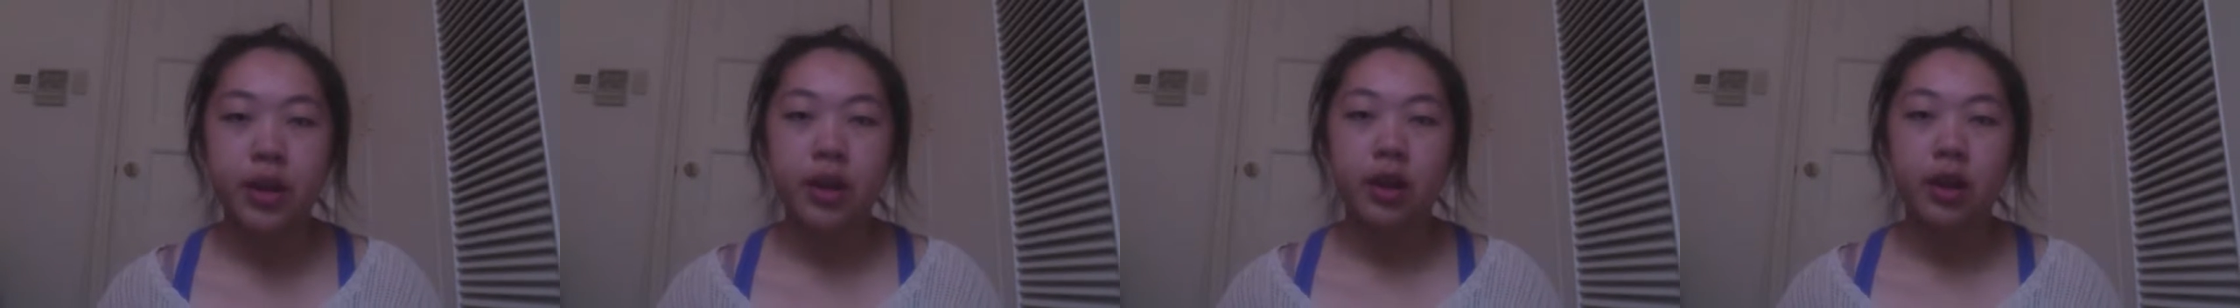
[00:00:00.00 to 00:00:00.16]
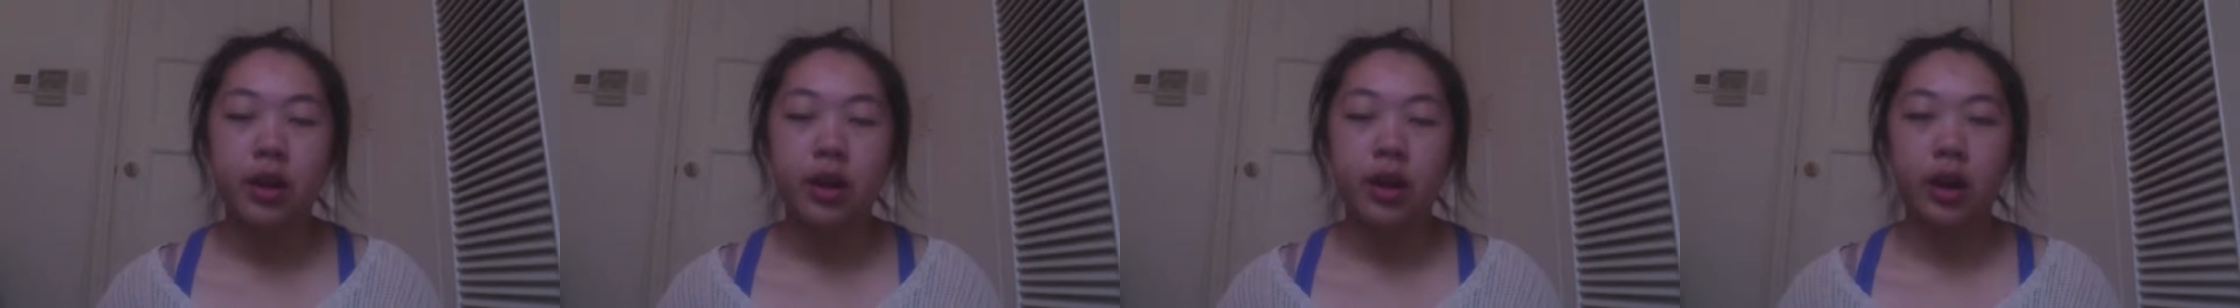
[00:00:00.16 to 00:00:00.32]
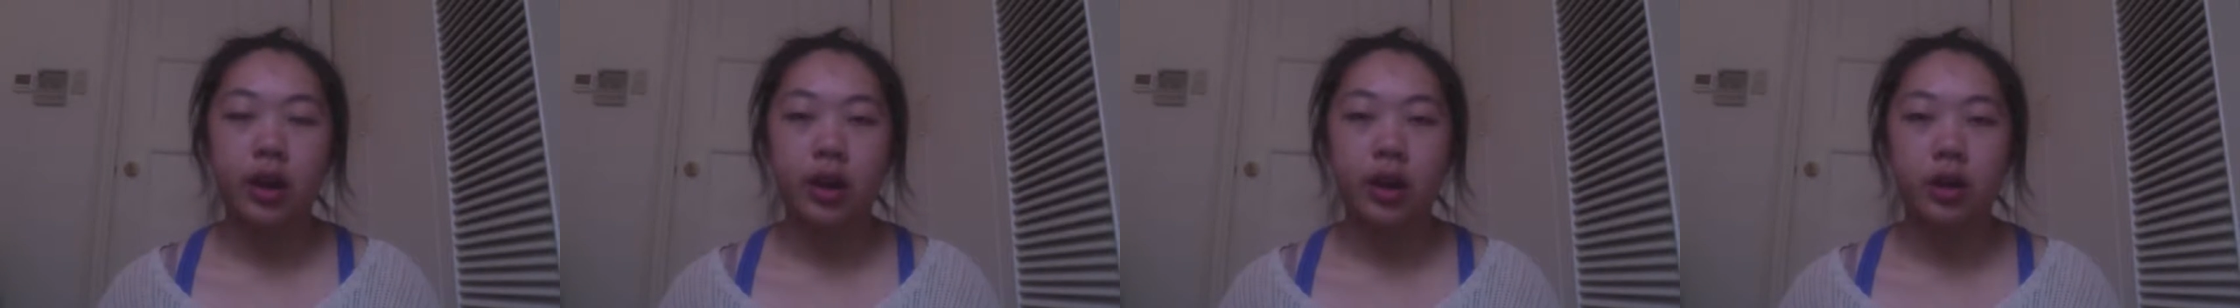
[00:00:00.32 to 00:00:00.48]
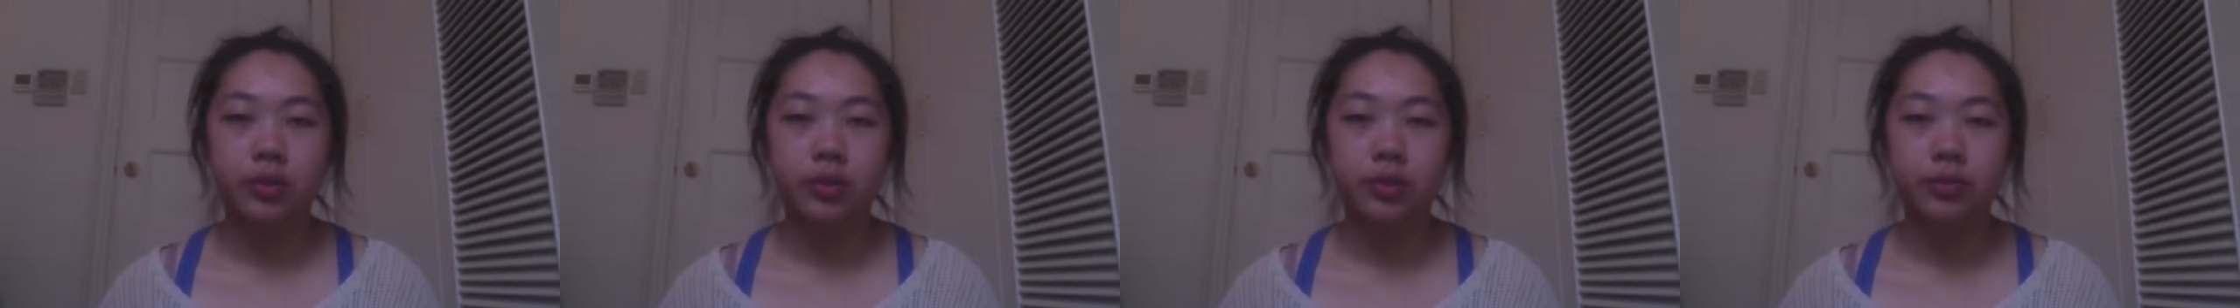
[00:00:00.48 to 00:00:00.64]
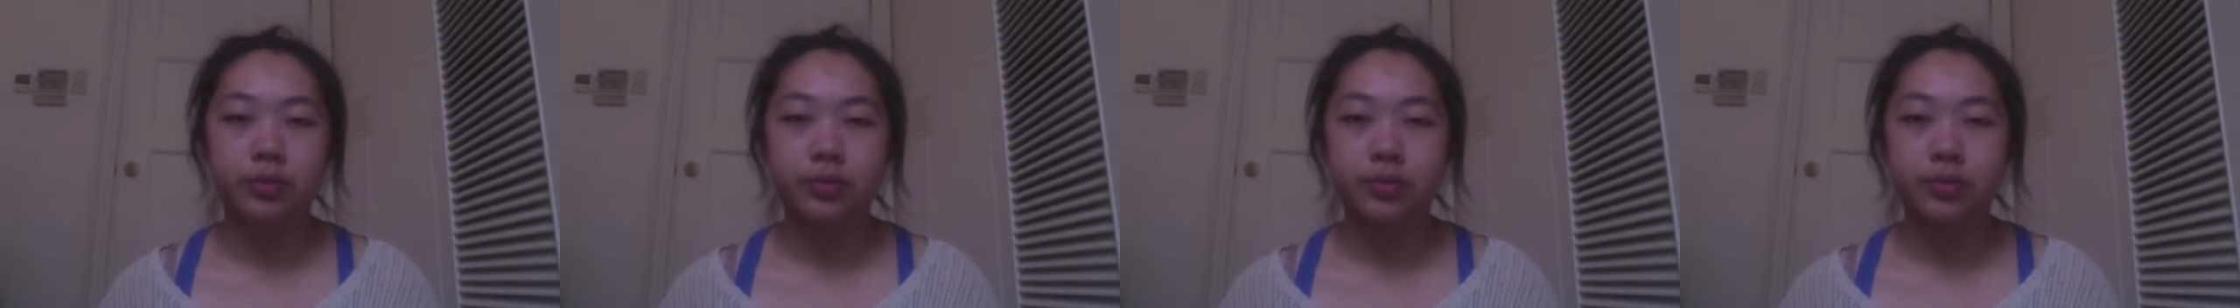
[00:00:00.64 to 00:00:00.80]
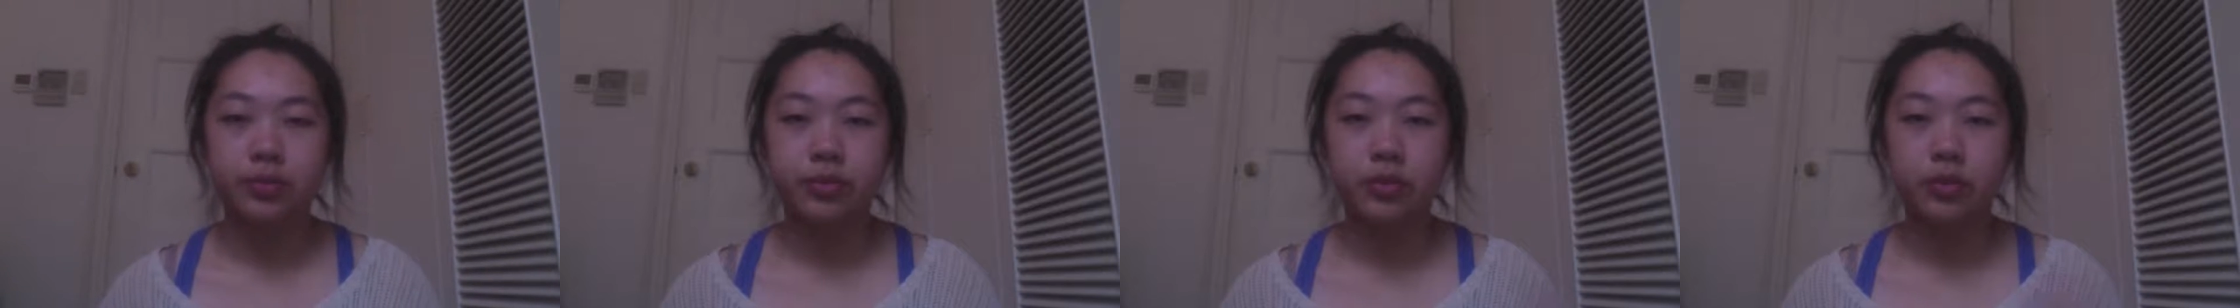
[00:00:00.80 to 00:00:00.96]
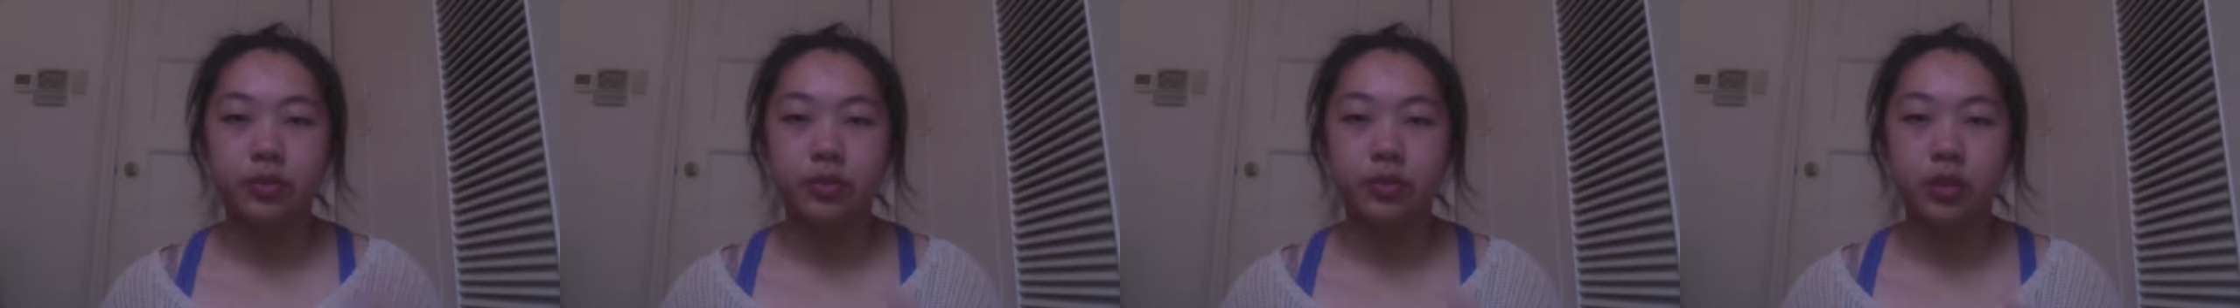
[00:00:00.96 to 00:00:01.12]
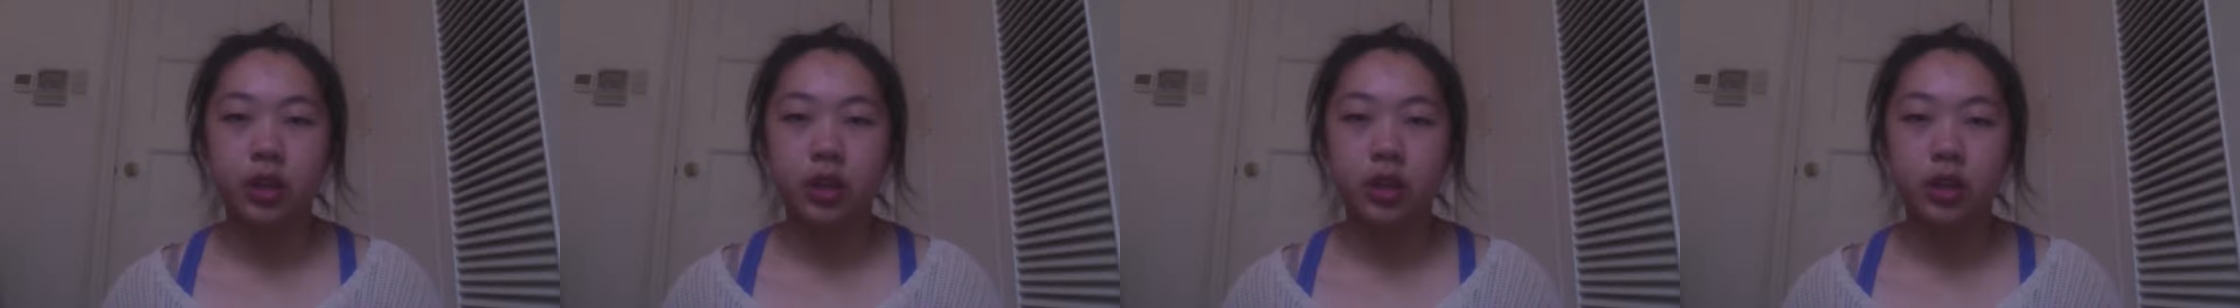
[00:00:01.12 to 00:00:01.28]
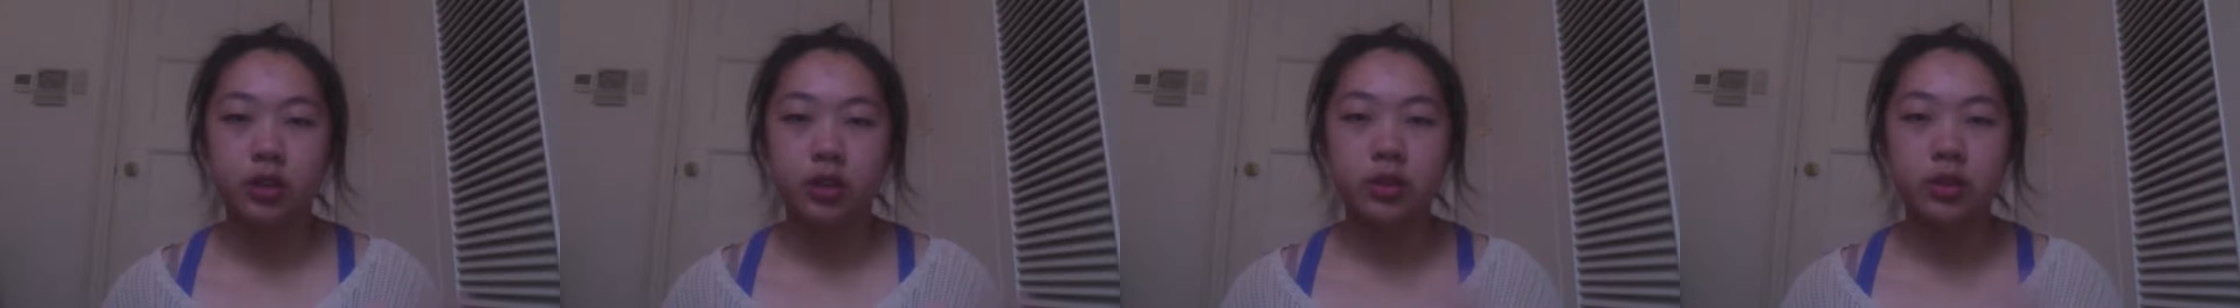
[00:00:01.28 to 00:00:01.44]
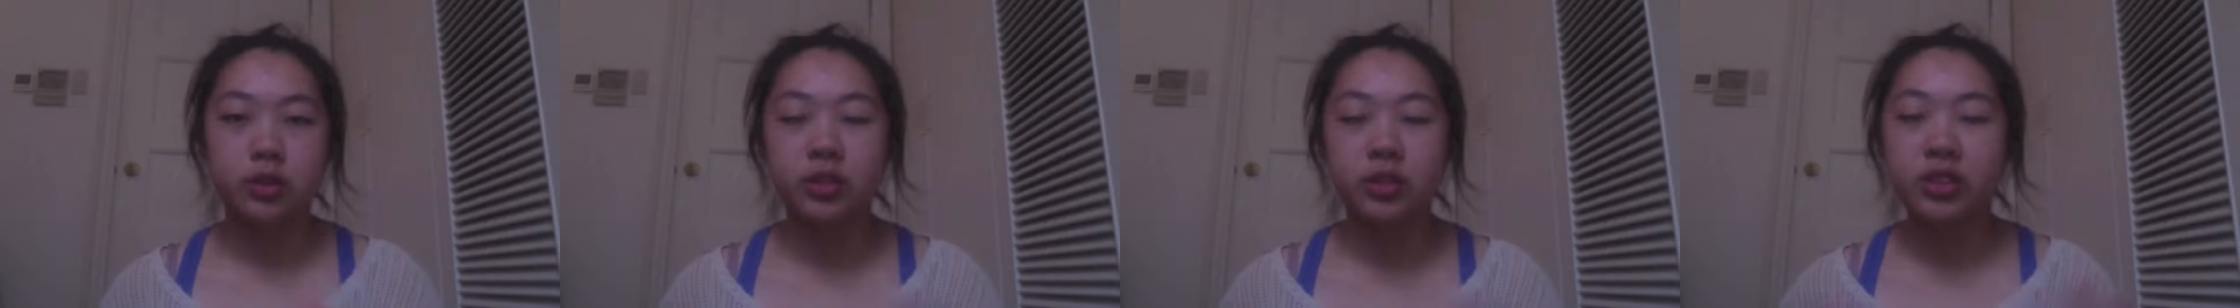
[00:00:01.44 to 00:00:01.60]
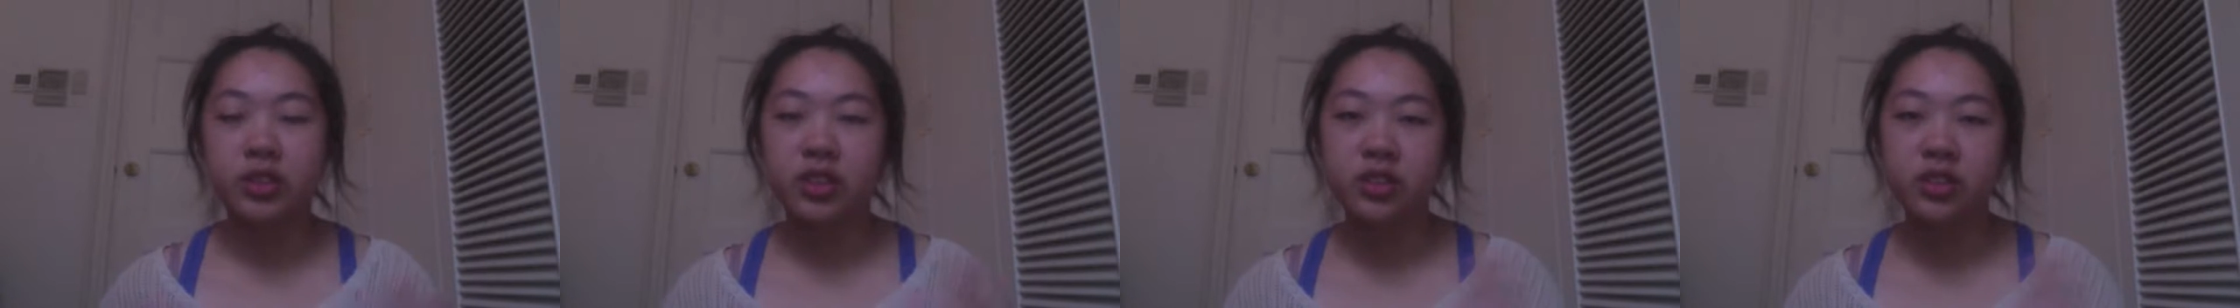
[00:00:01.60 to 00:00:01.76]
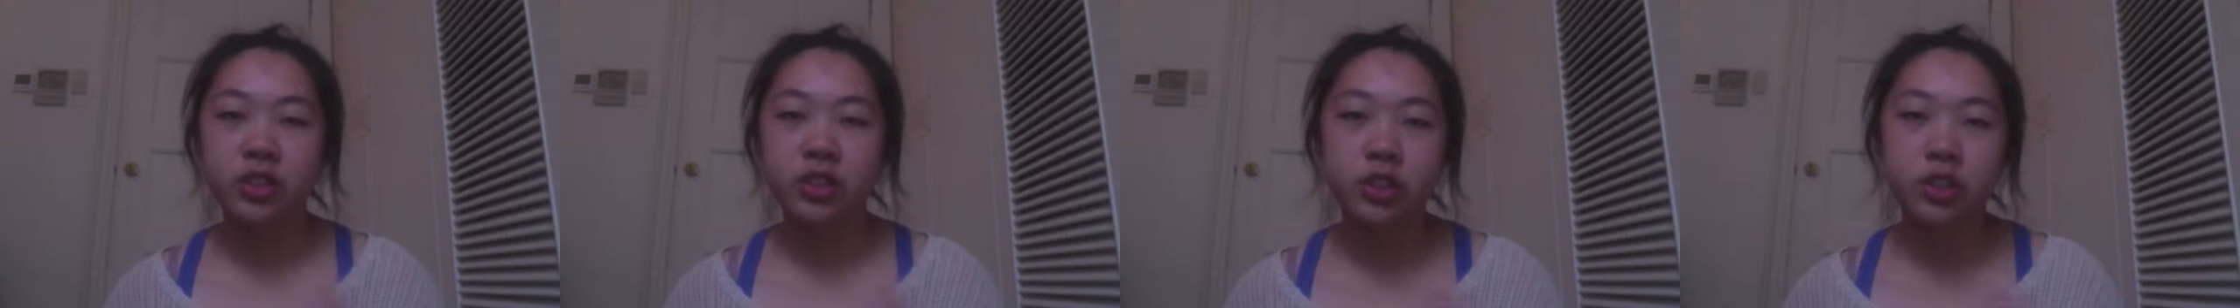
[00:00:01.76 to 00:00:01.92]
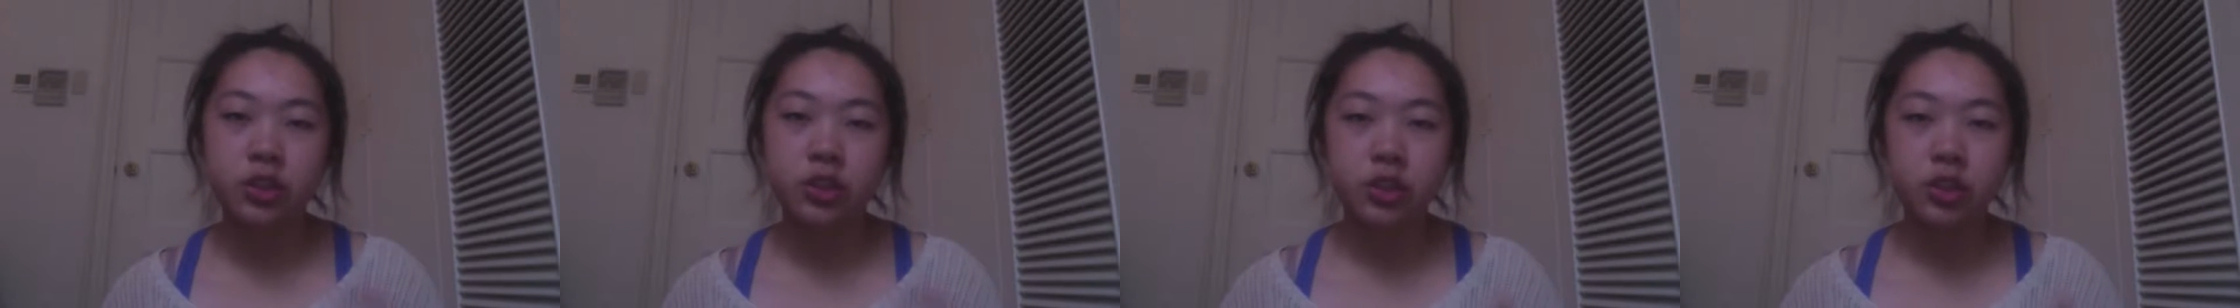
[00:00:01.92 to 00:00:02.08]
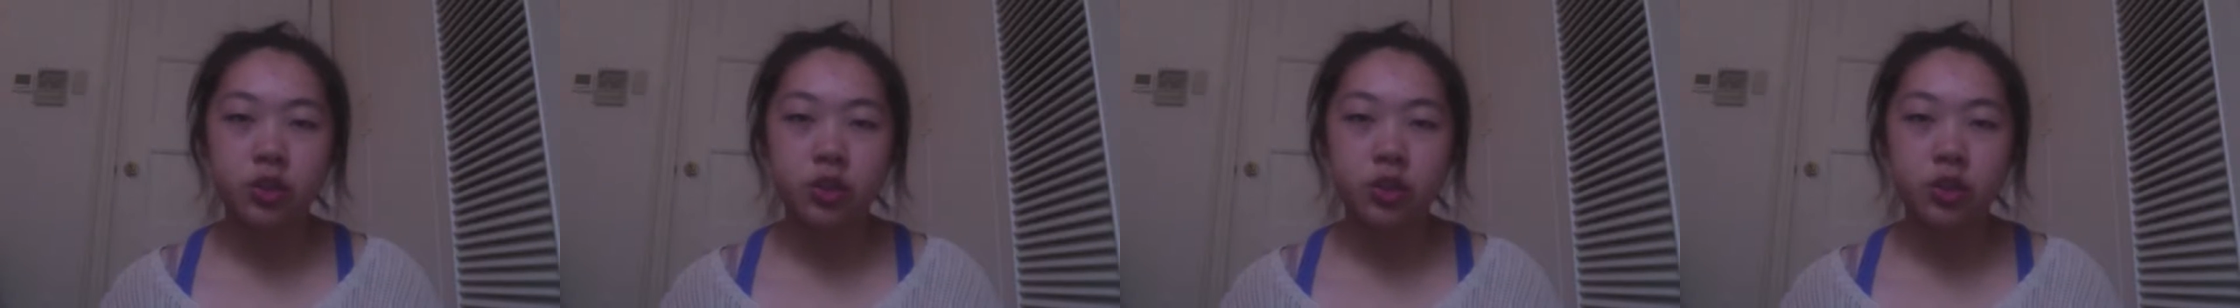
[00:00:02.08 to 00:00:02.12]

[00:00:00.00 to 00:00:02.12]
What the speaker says: so 16